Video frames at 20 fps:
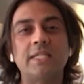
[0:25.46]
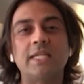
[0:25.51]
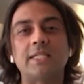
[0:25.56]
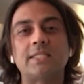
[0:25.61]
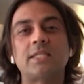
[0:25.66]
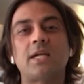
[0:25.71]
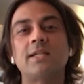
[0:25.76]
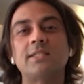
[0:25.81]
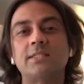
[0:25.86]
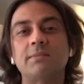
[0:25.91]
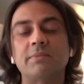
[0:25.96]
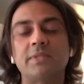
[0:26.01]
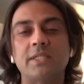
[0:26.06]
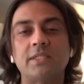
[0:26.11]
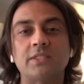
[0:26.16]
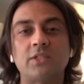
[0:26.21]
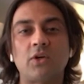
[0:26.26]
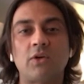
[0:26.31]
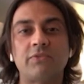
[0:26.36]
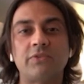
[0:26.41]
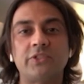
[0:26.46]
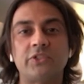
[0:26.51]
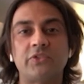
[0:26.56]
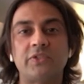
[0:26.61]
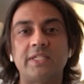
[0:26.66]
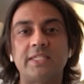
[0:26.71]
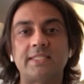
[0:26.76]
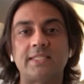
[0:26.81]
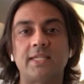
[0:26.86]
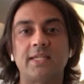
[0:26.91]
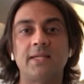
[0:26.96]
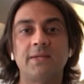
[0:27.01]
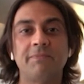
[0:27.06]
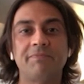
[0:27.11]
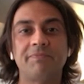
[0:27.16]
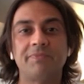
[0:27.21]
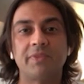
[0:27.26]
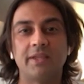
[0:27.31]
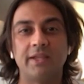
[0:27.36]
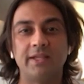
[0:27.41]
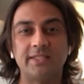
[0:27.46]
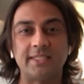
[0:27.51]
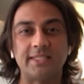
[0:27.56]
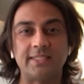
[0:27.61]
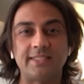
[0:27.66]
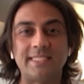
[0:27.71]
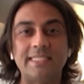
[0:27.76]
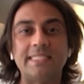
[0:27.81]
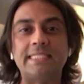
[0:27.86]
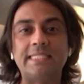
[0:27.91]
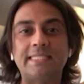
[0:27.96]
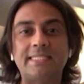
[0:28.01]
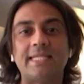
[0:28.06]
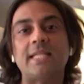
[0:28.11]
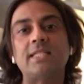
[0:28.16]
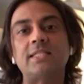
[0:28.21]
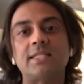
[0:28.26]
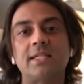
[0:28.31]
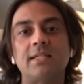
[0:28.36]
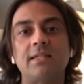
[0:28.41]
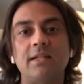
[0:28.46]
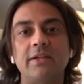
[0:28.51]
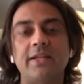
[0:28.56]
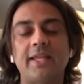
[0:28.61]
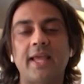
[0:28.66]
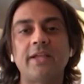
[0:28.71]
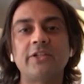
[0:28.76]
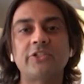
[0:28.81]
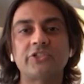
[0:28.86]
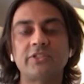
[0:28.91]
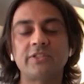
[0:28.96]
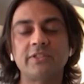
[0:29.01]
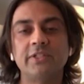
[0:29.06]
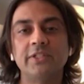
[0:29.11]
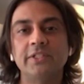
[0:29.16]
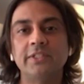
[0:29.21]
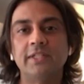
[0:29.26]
really exciting because Coventry is a city centre location.